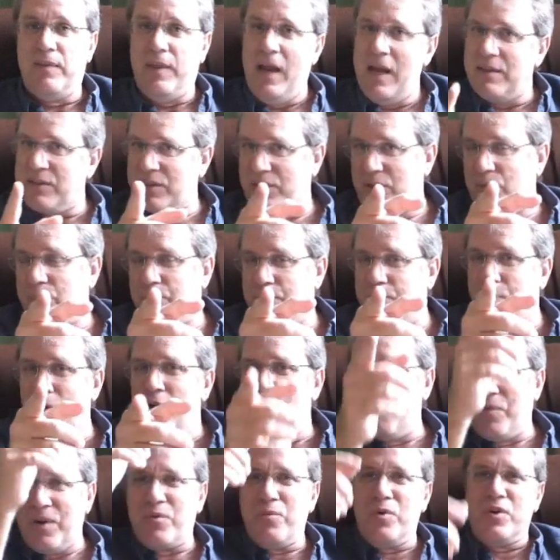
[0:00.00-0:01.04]
That's the
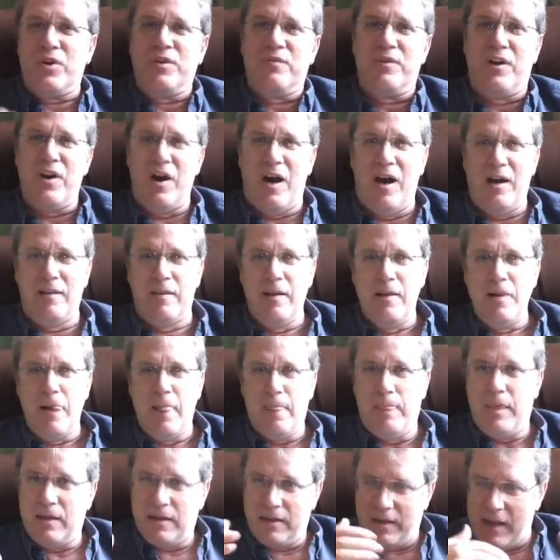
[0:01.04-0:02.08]
perfect Word of God
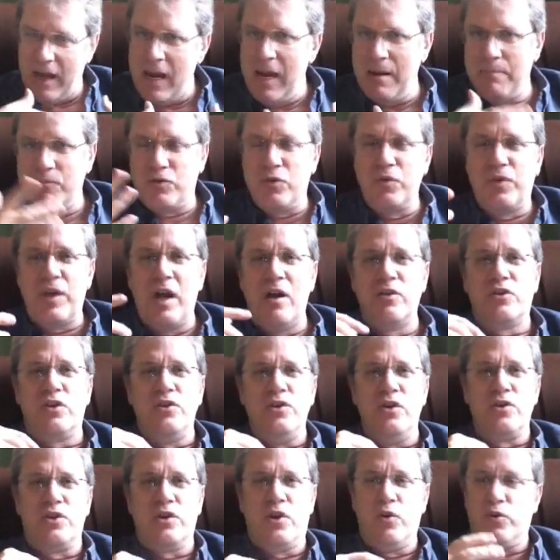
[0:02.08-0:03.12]
that came
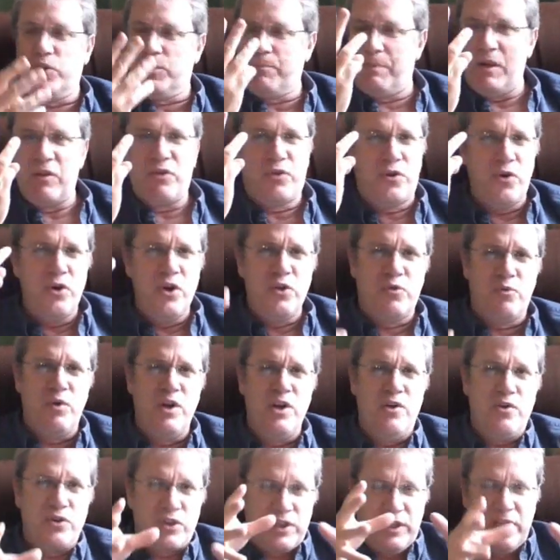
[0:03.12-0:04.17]
2,000 years ago, spent
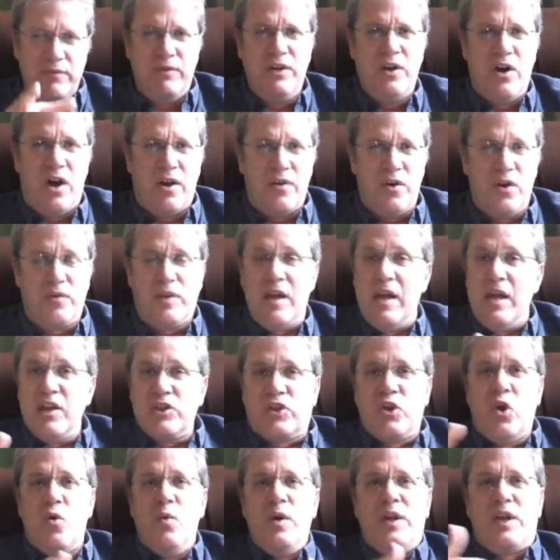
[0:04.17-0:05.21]
33 years living on earth
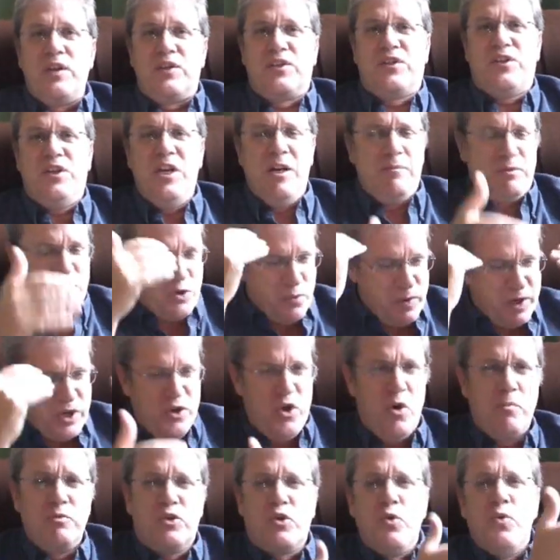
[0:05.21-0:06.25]
so we could see him, so we
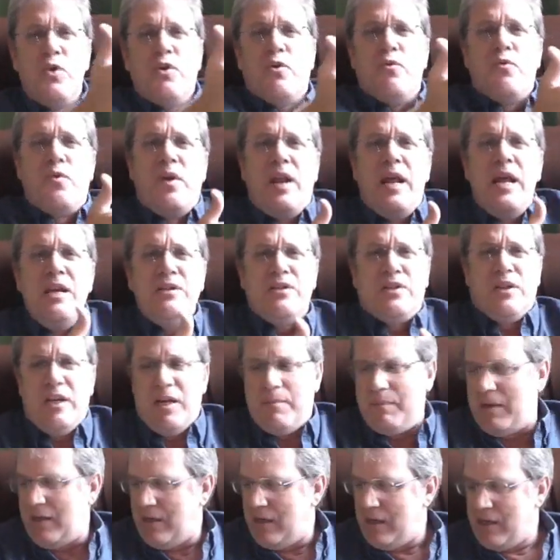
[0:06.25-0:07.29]
could know him, so we could relate to
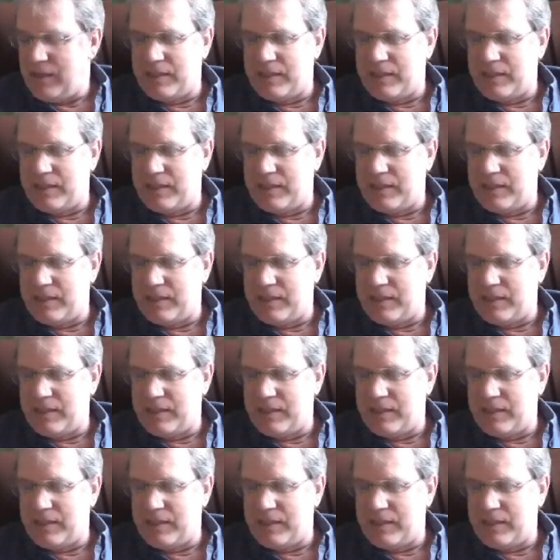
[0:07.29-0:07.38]
him.